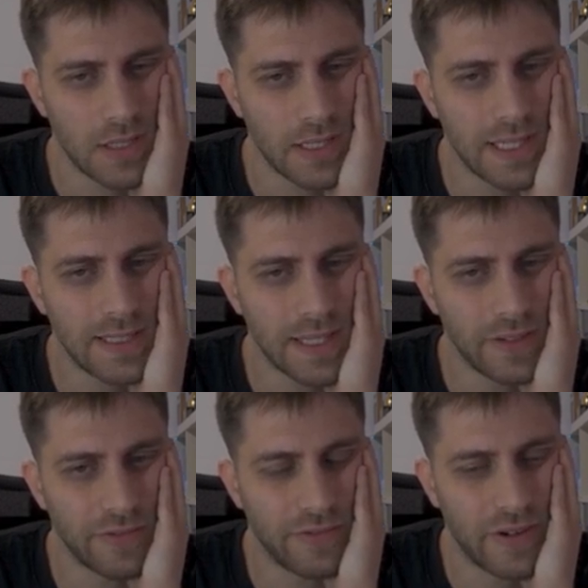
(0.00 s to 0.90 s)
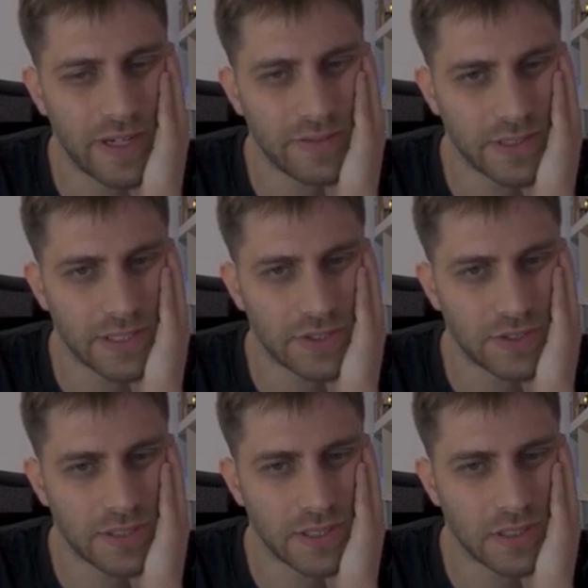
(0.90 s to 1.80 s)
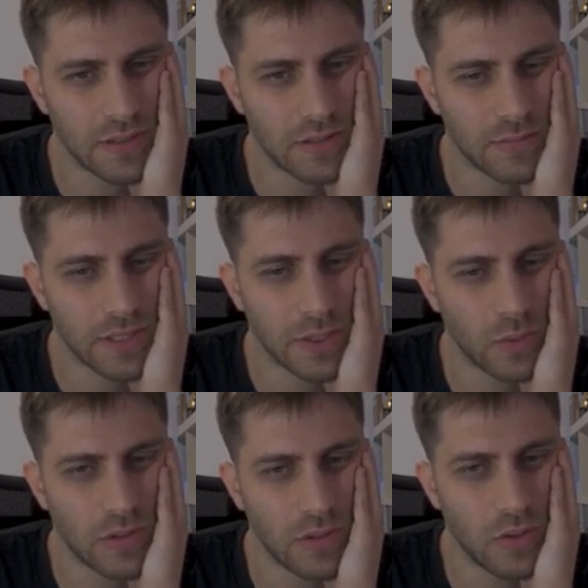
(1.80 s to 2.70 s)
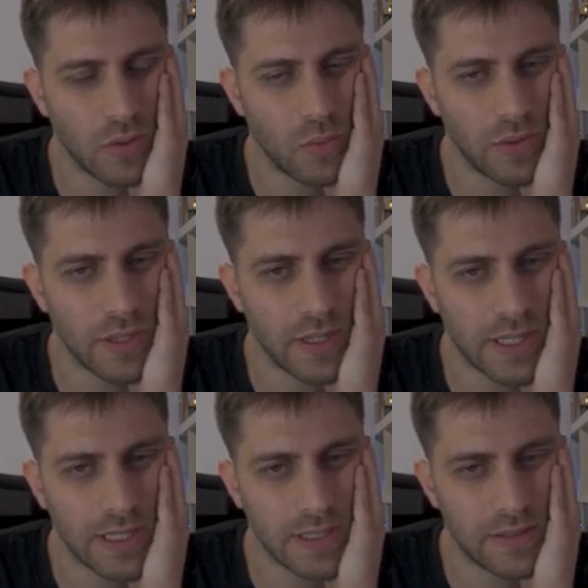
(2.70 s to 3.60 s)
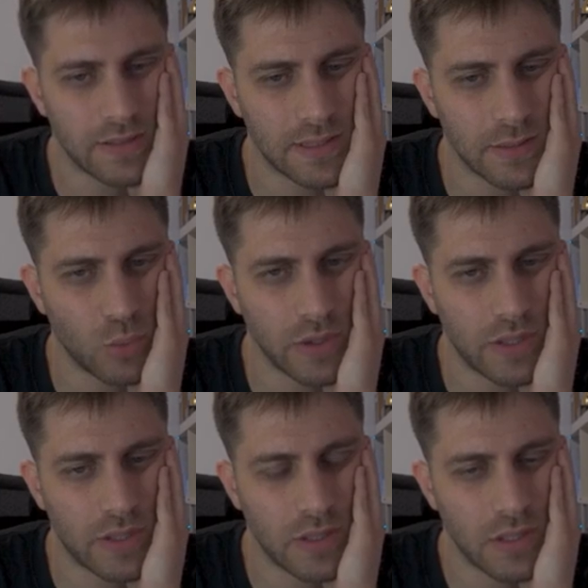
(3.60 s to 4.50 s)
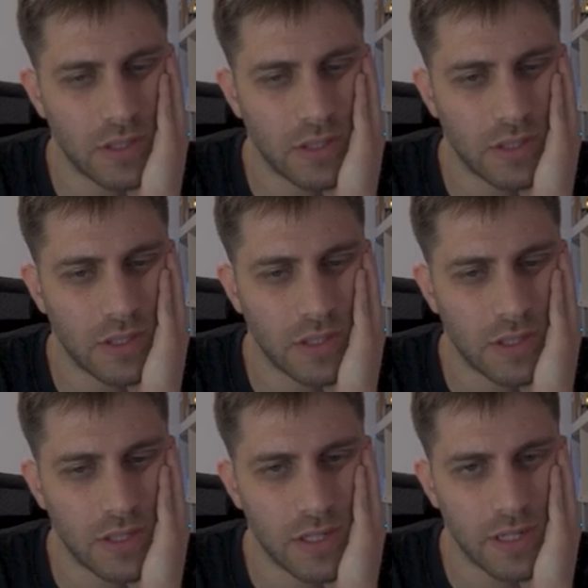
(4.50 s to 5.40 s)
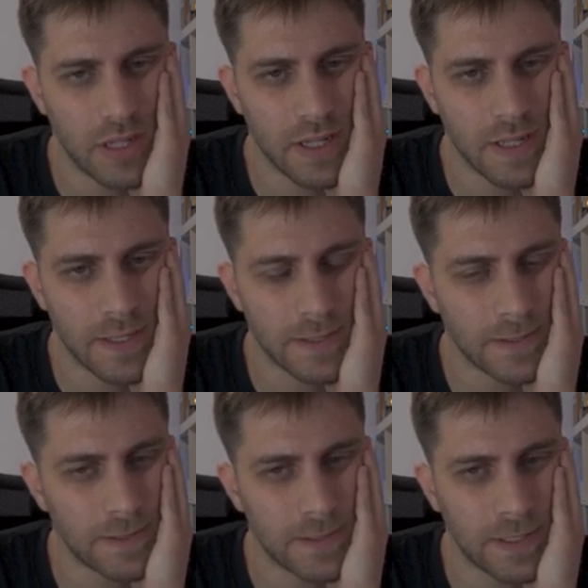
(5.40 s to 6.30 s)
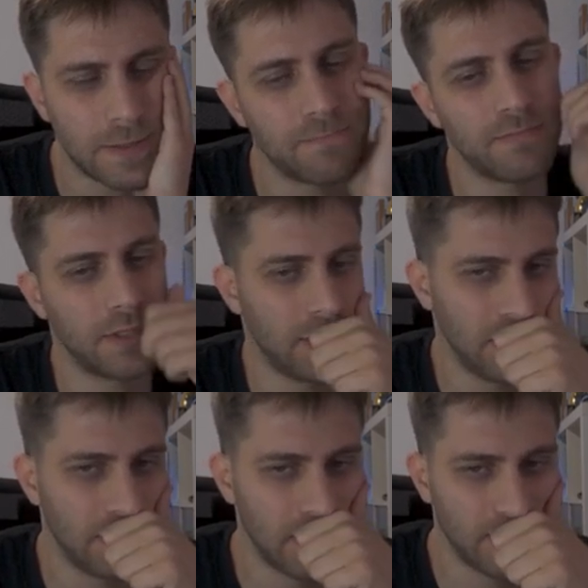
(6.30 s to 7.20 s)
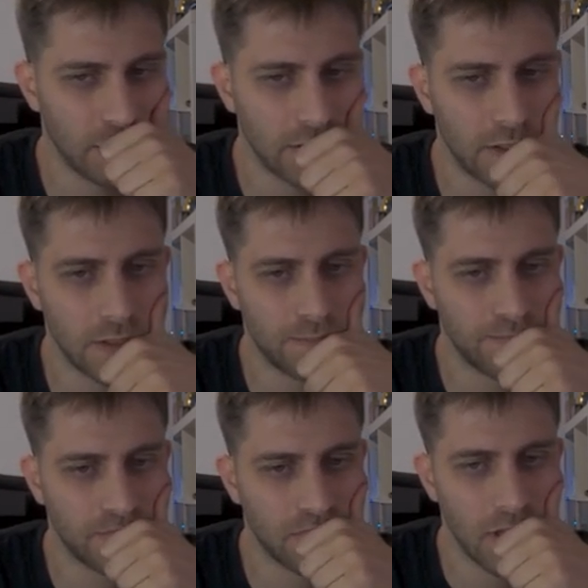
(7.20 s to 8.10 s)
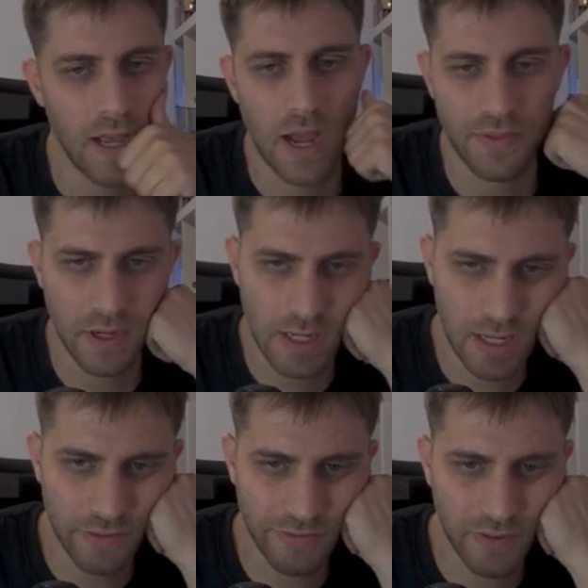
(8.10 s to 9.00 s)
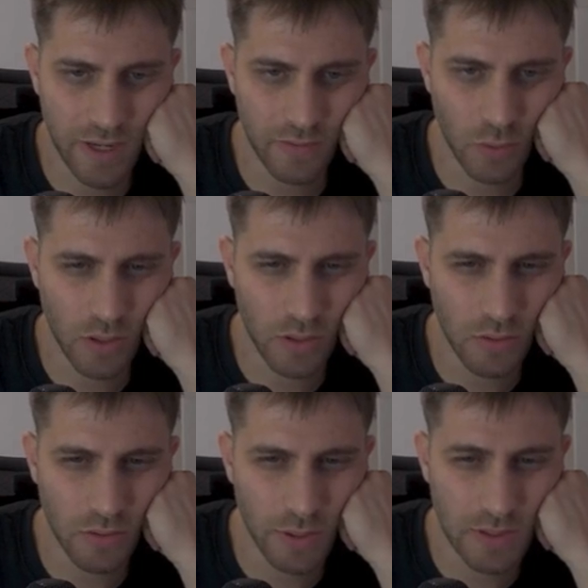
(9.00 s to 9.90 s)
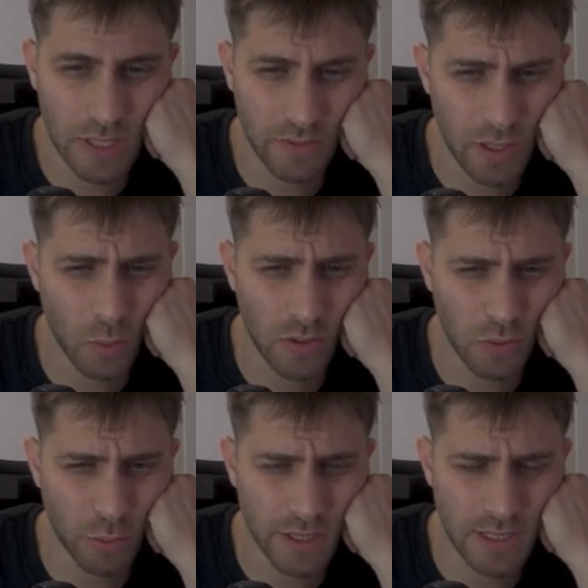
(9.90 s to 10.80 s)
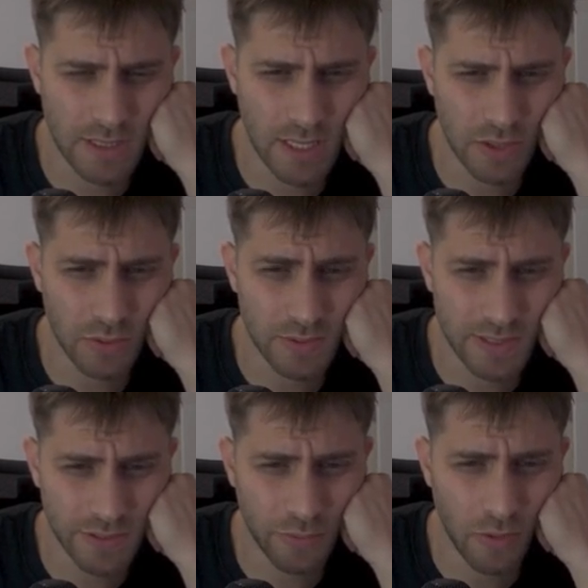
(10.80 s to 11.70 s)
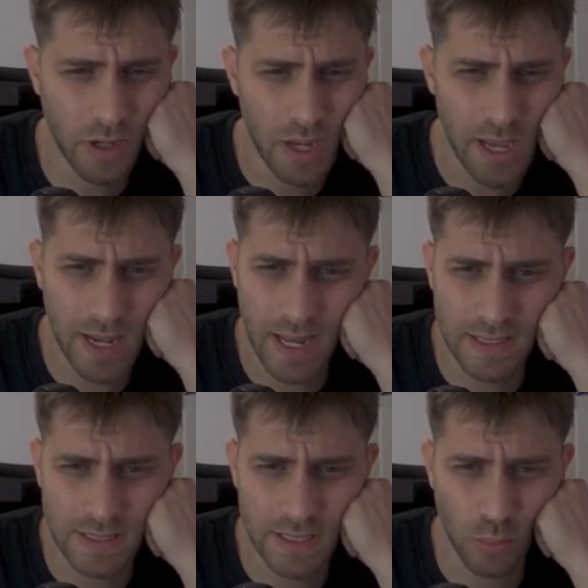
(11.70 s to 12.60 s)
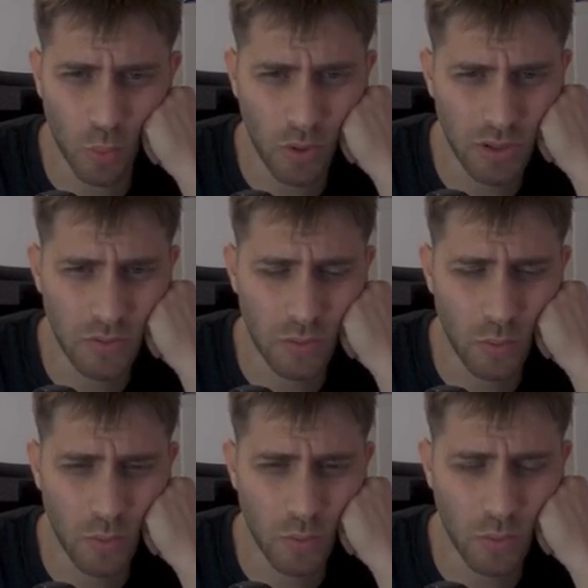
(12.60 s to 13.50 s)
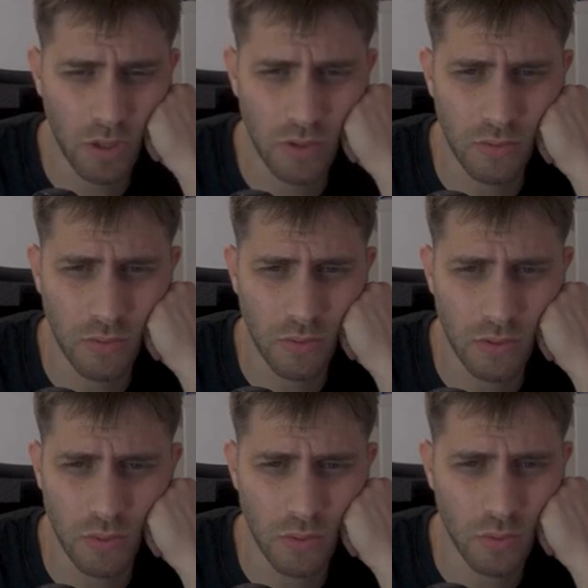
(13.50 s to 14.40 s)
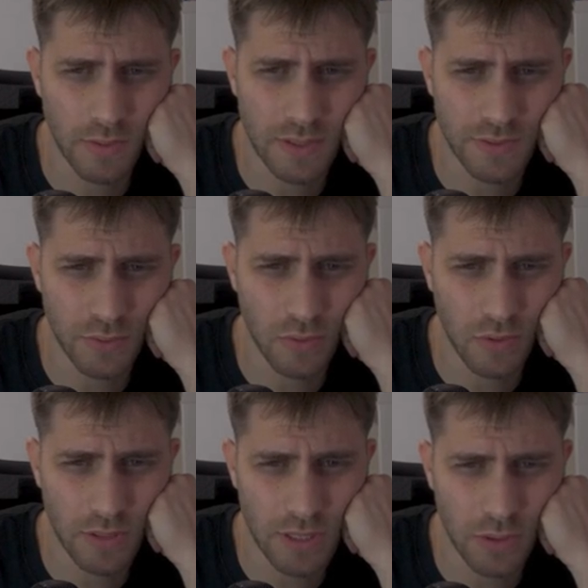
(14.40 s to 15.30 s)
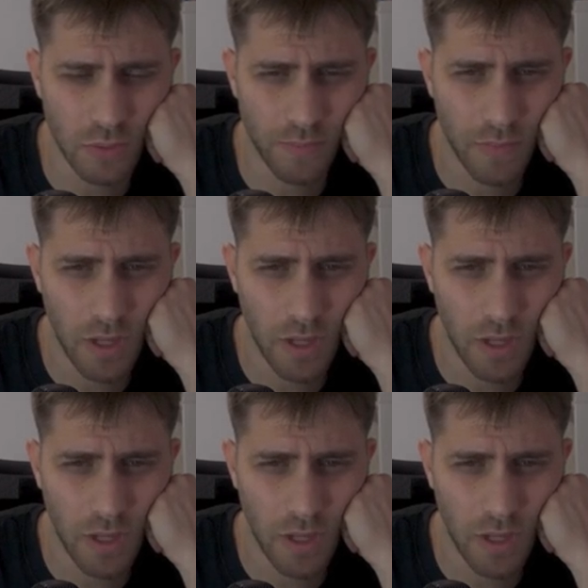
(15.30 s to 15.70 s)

Knight a5 is interesting, but he will go with a knight somewhere, and yeah, it's an interesting position. I think knight a5 looking good, because I really want to bring this knight to c4 and ask him what you want to do with this rook on d2.